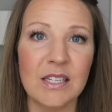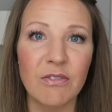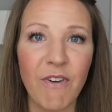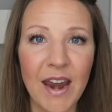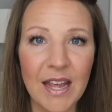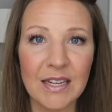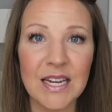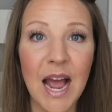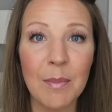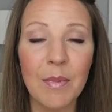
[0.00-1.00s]
is finding
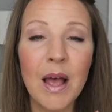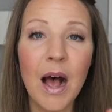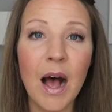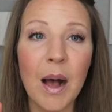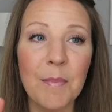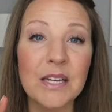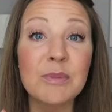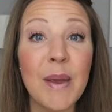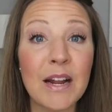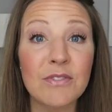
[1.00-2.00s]
a
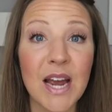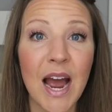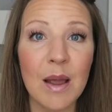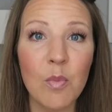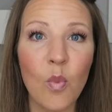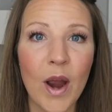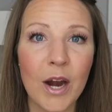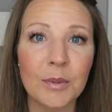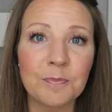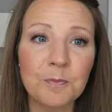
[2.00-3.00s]
span of time
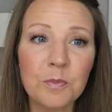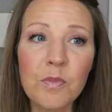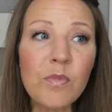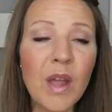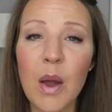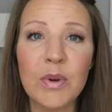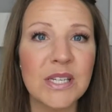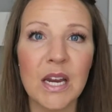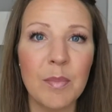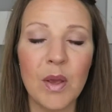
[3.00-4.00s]
where I
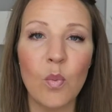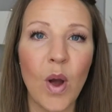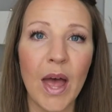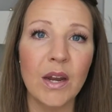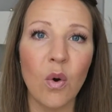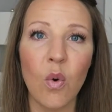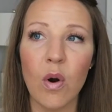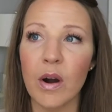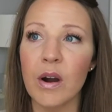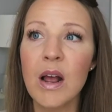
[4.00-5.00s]
wasn't gonna be wet.
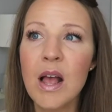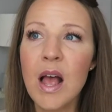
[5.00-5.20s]
Or